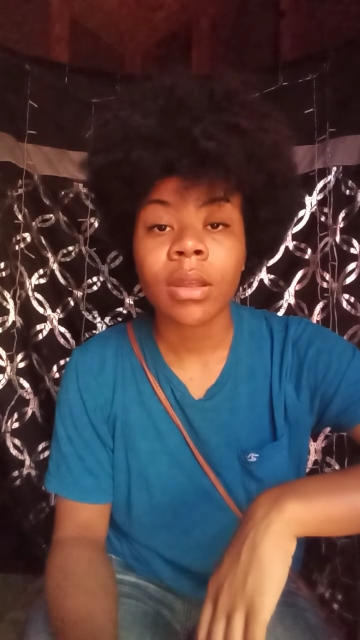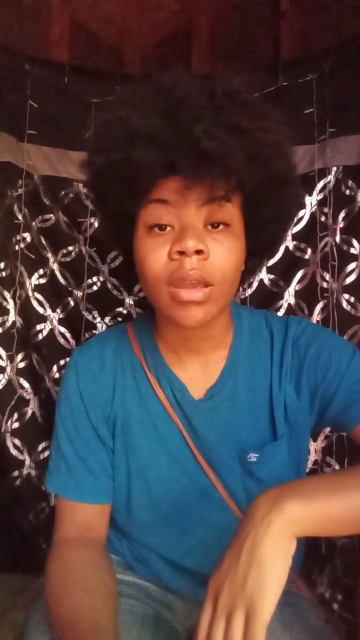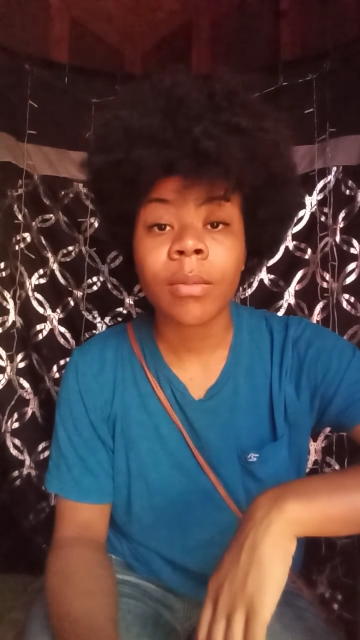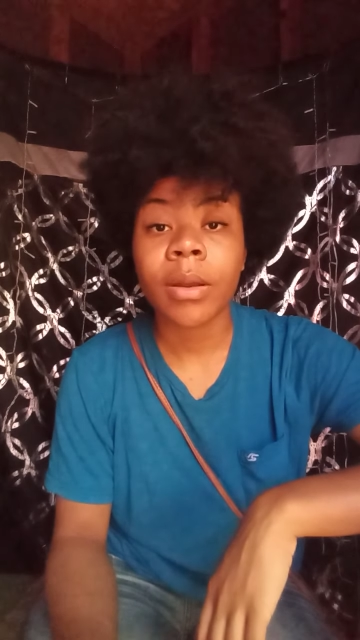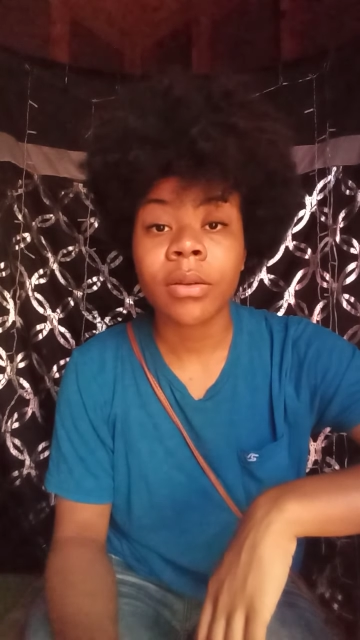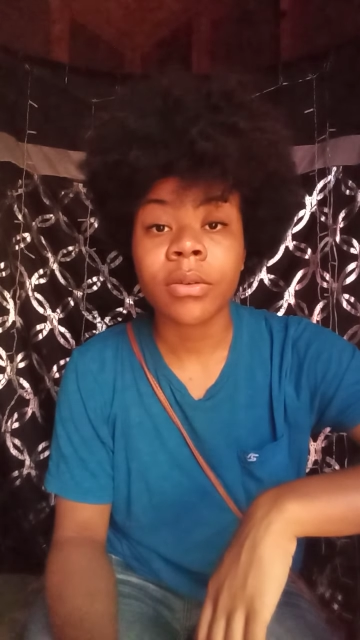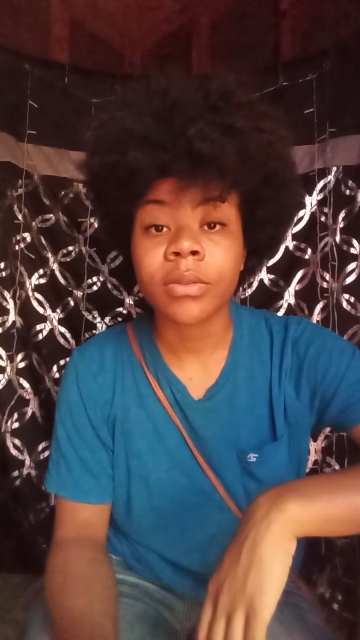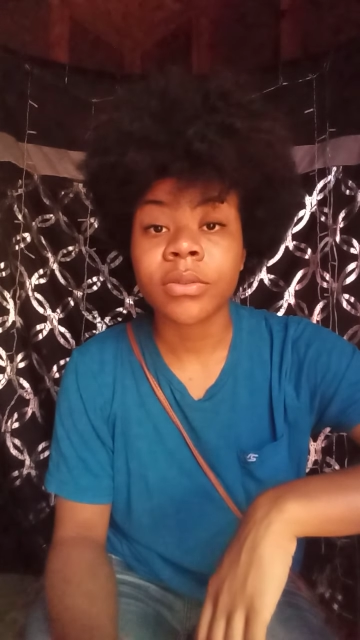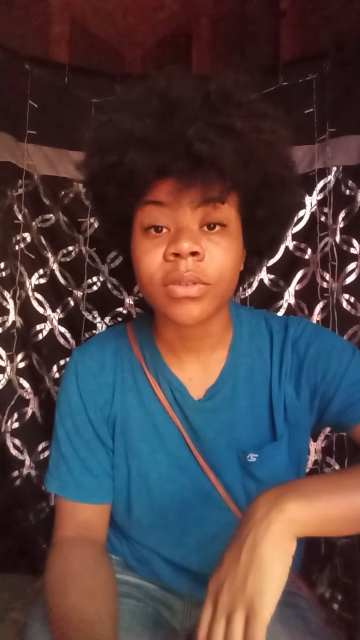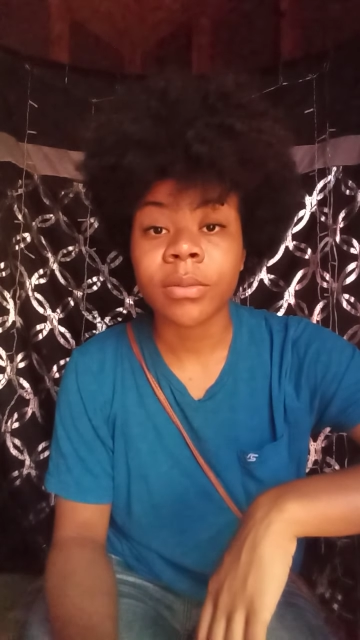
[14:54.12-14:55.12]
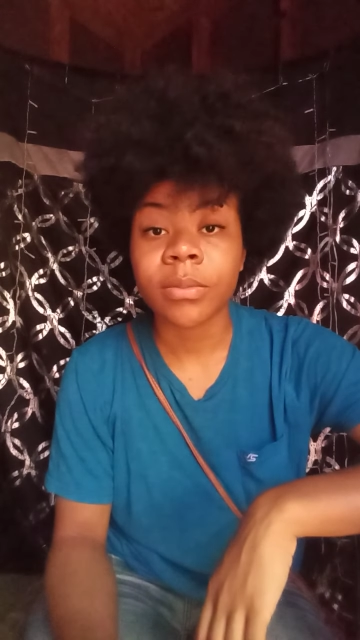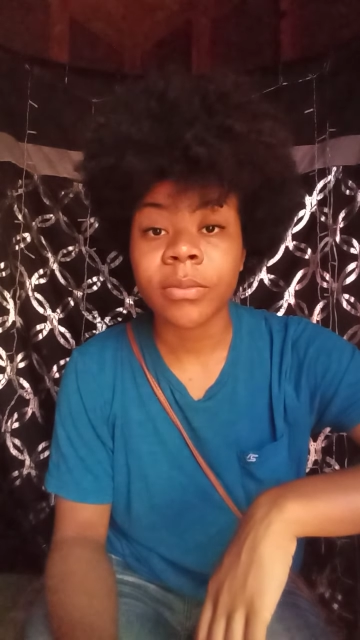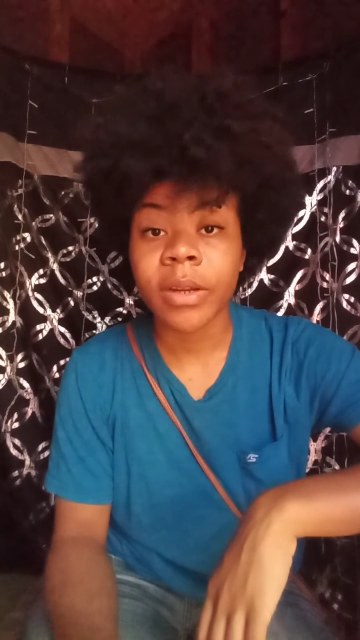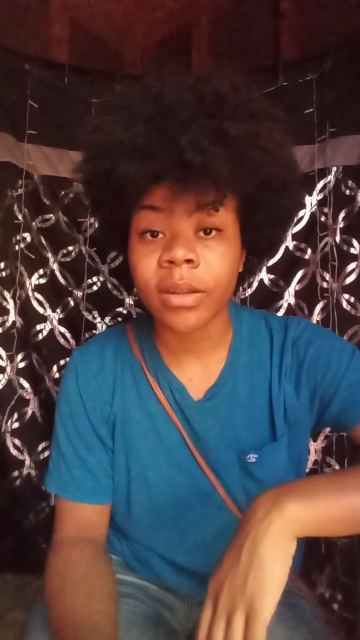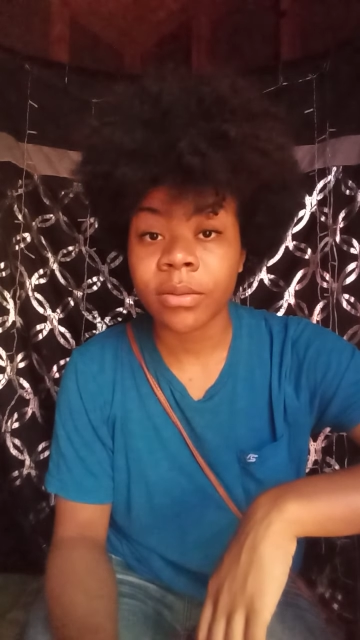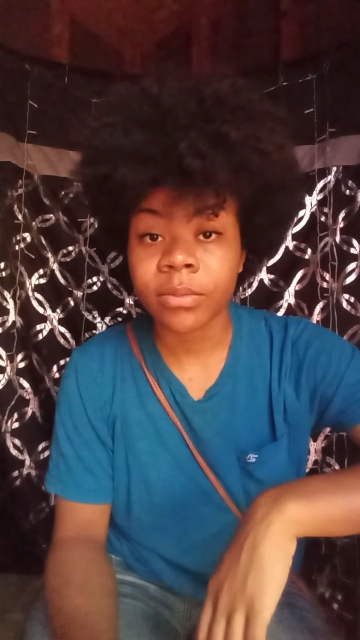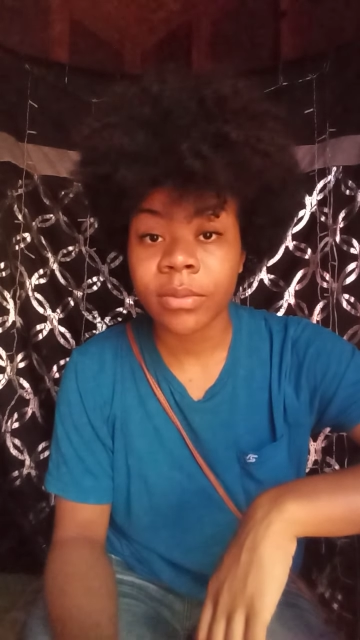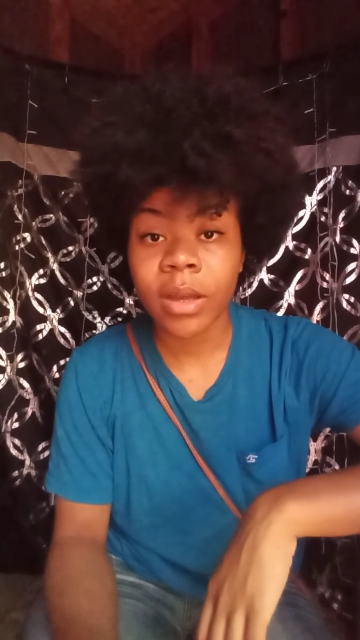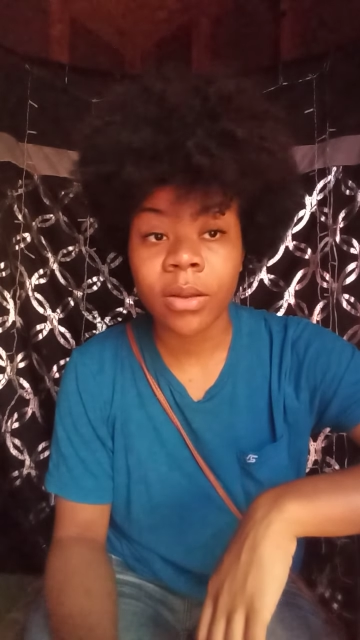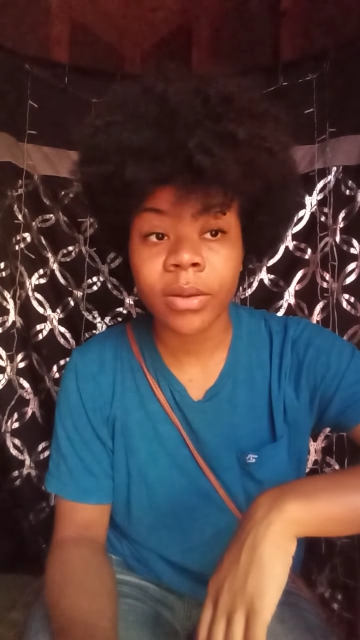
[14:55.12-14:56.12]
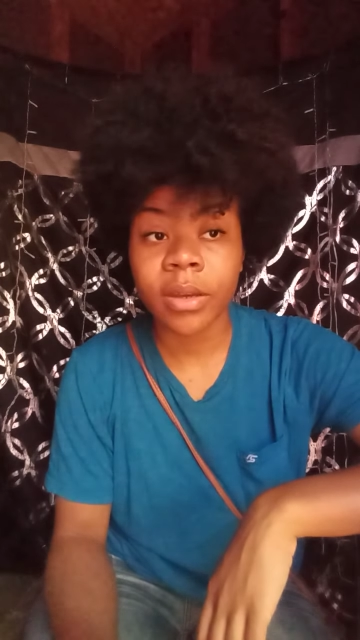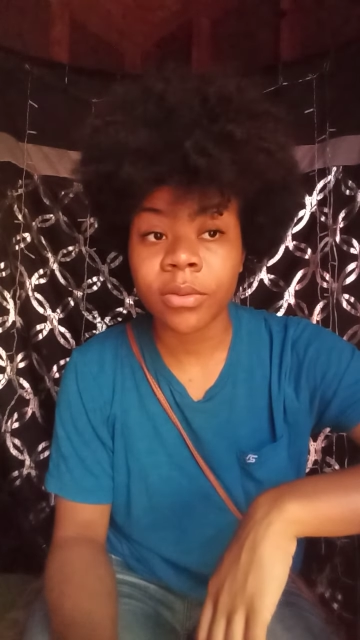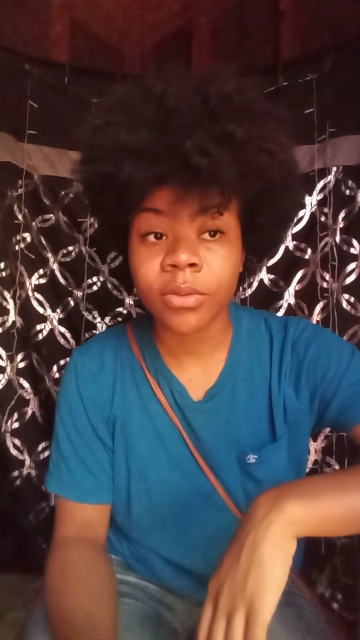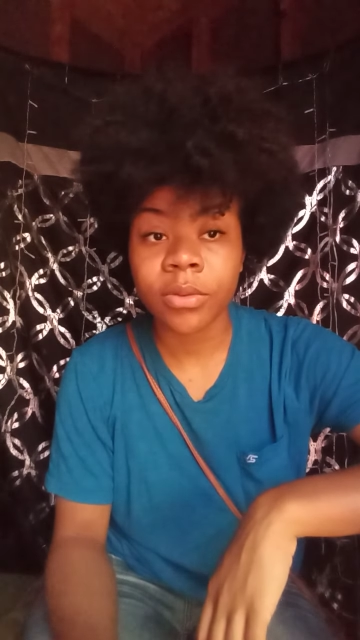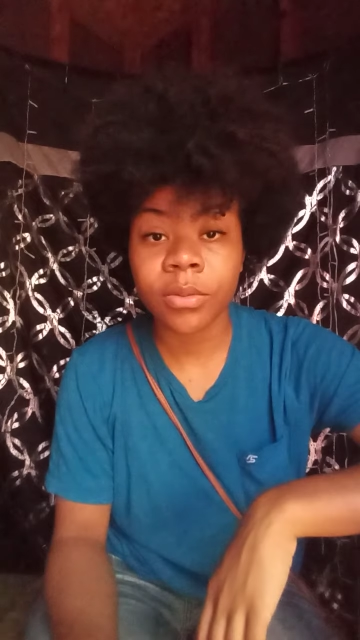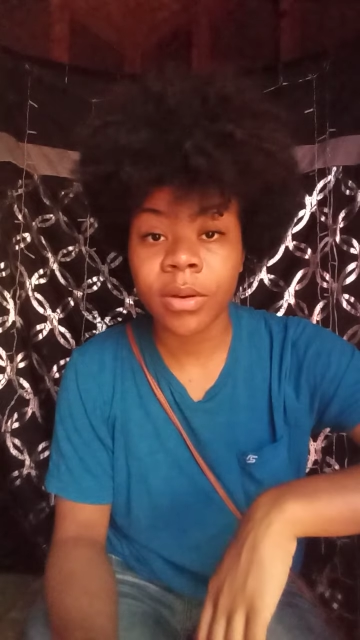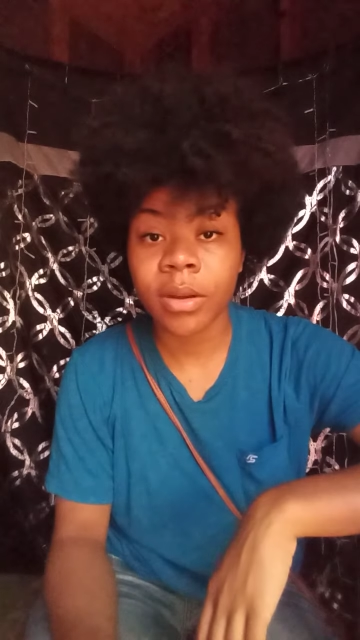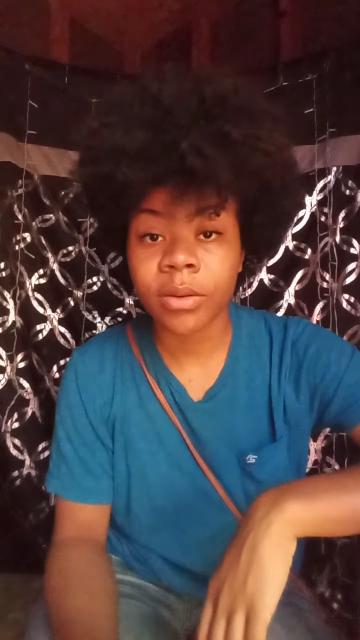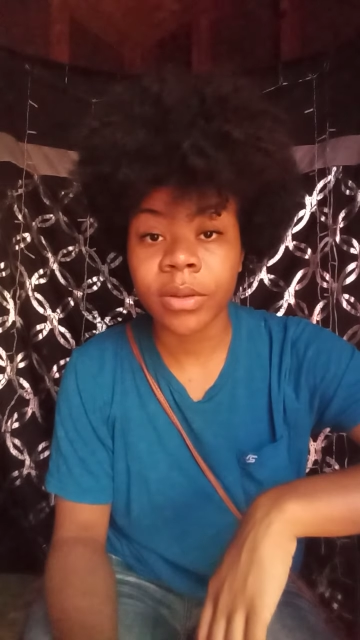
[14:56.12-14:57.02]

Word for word: Everybody going through something right now. I don't care who you are.